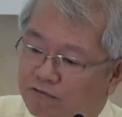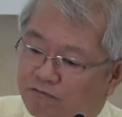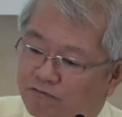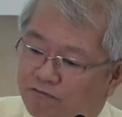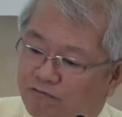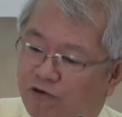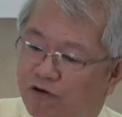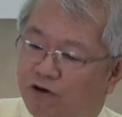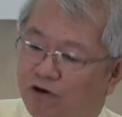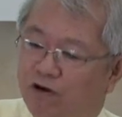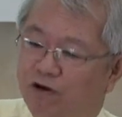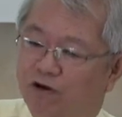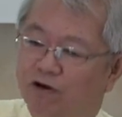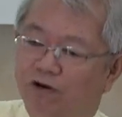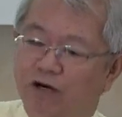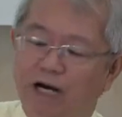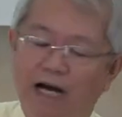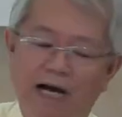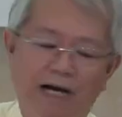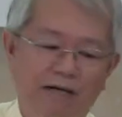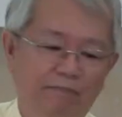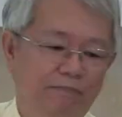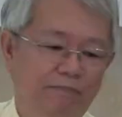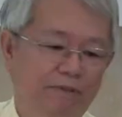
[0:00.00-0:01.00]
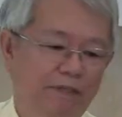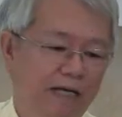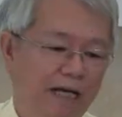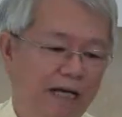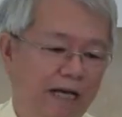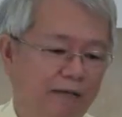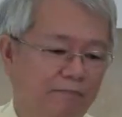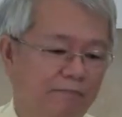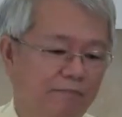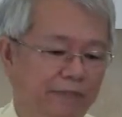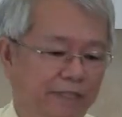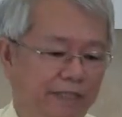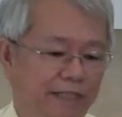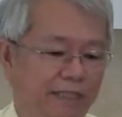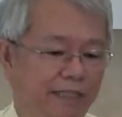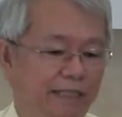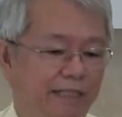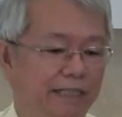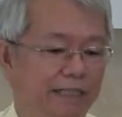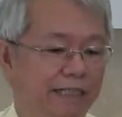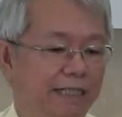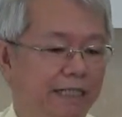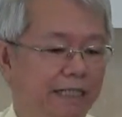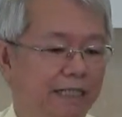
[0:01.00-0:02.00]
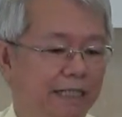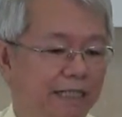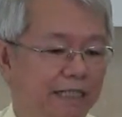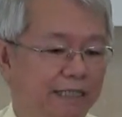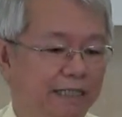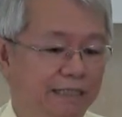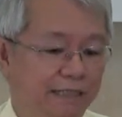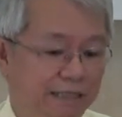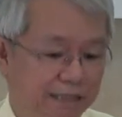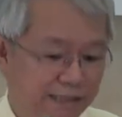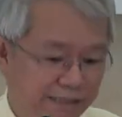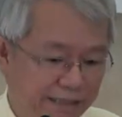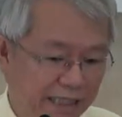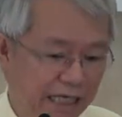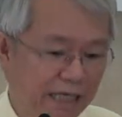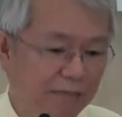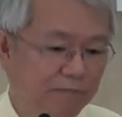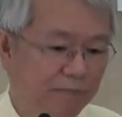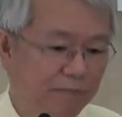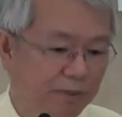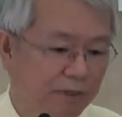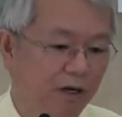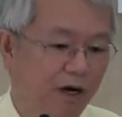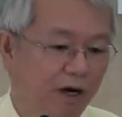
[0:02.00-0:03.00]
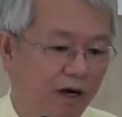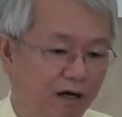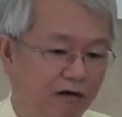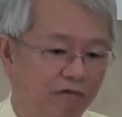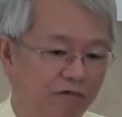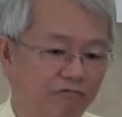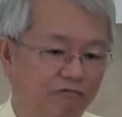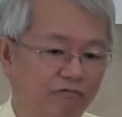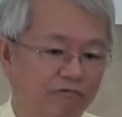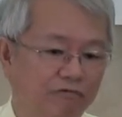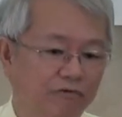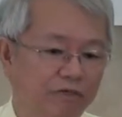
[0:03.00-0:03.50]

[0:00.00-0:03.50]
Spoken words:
follow up and be a disciple of